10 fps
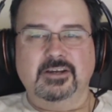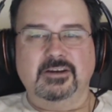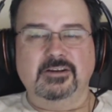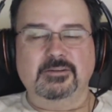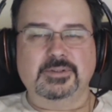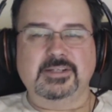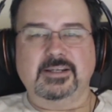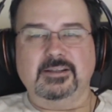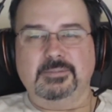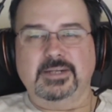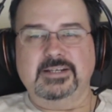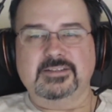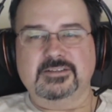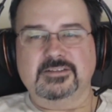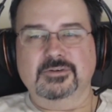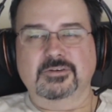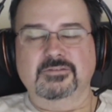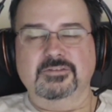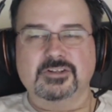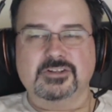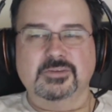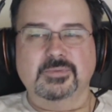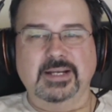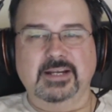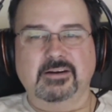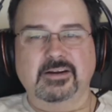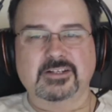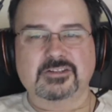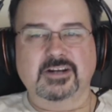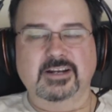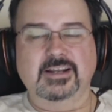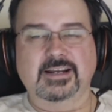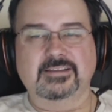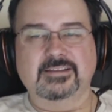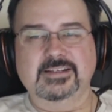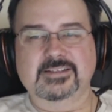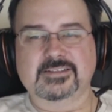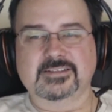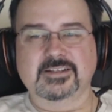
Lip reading: go to particular places, all converge on the one area, try and hack these.